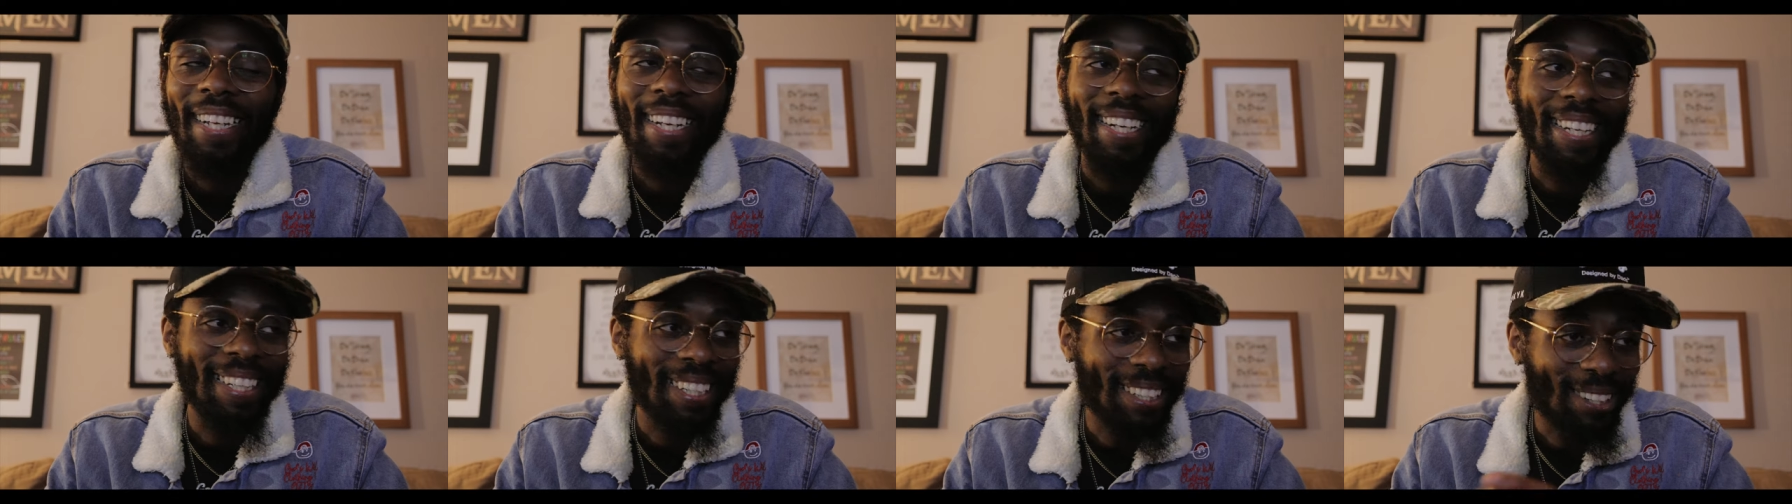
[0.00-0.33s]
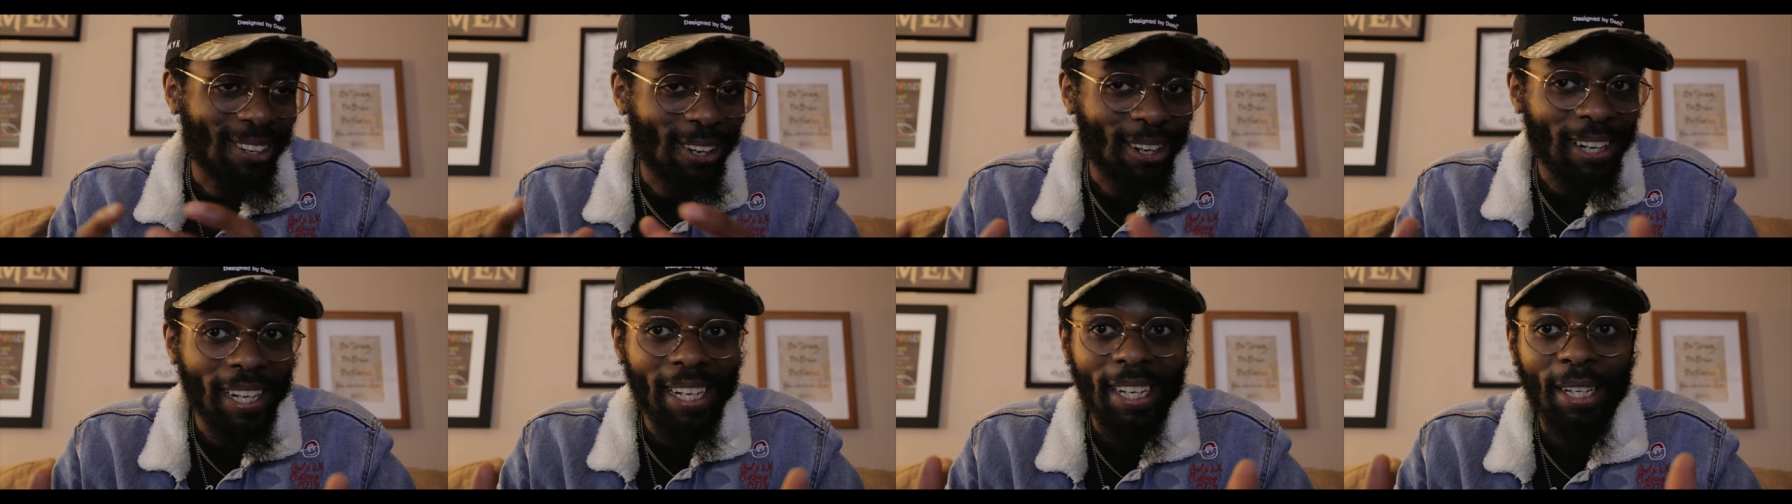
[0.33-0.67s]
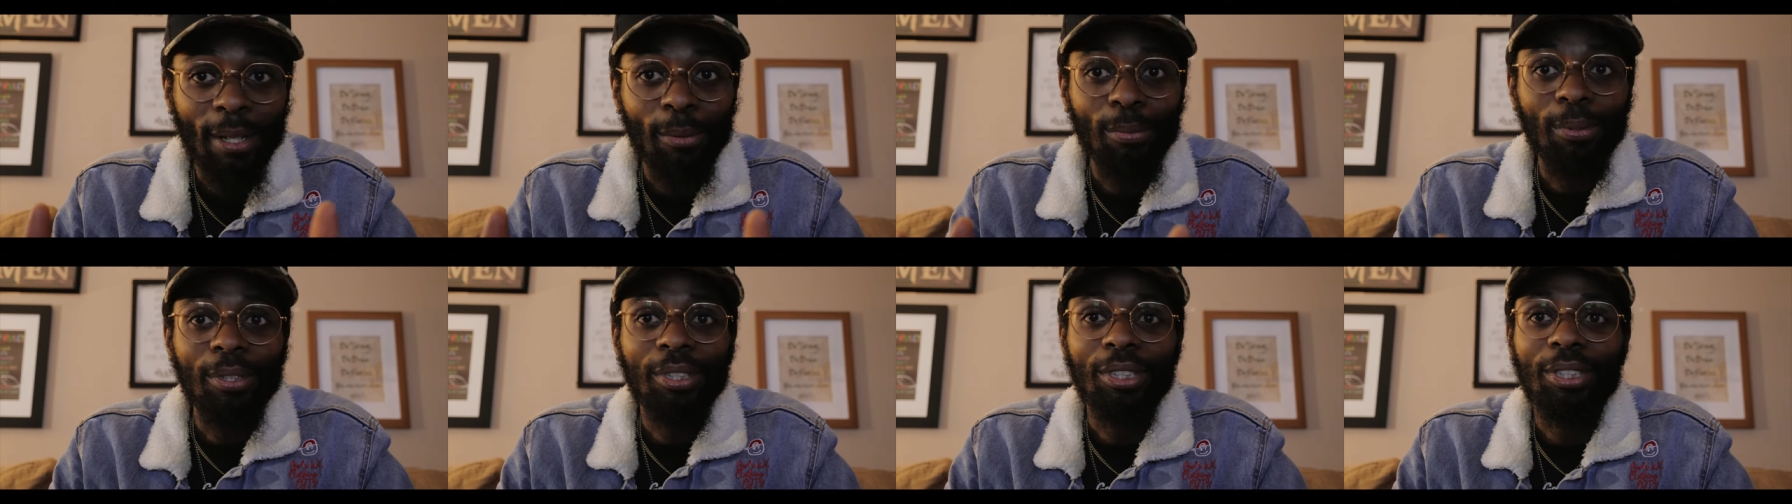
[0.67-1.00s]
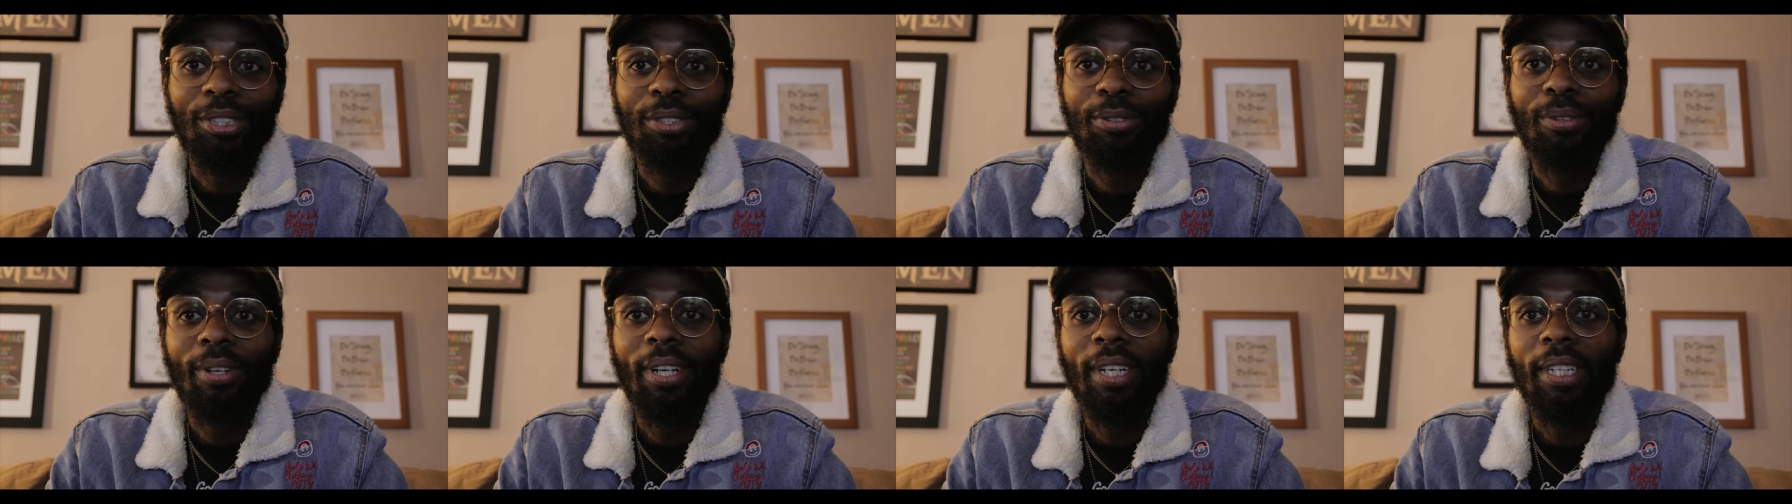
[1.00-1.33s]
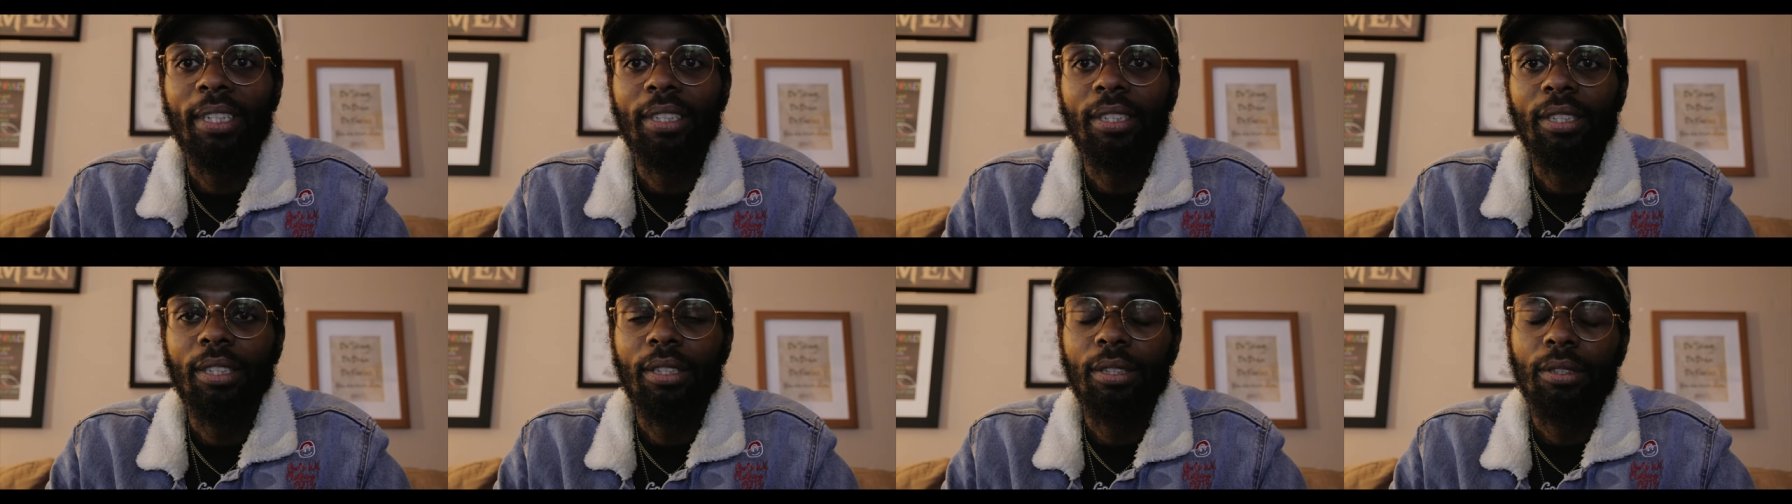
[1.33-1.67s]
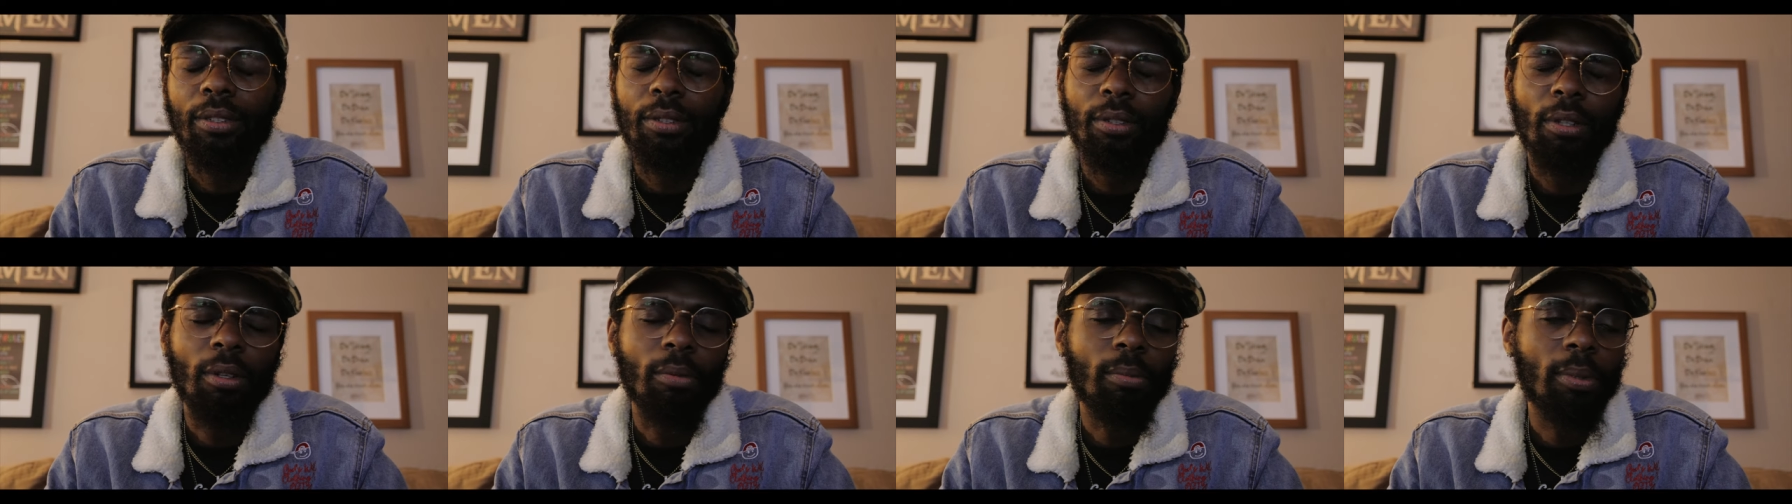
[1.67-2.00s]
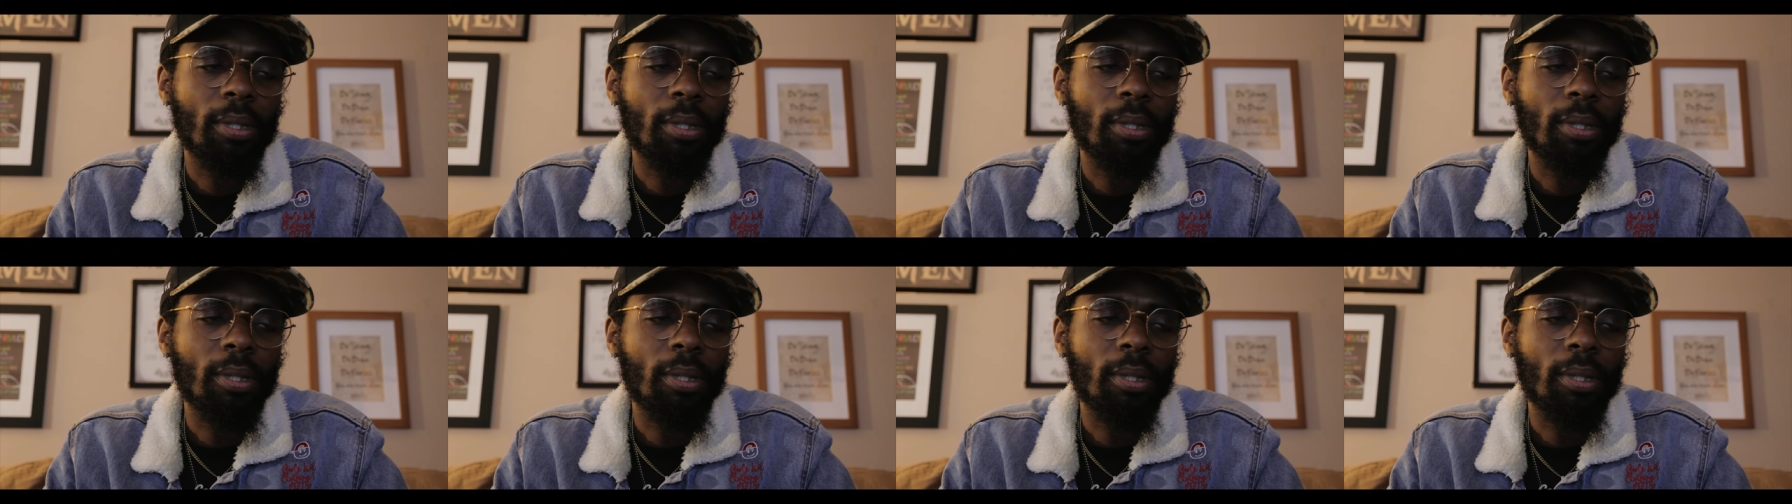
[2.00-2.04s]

and our head, which is Christ, you know.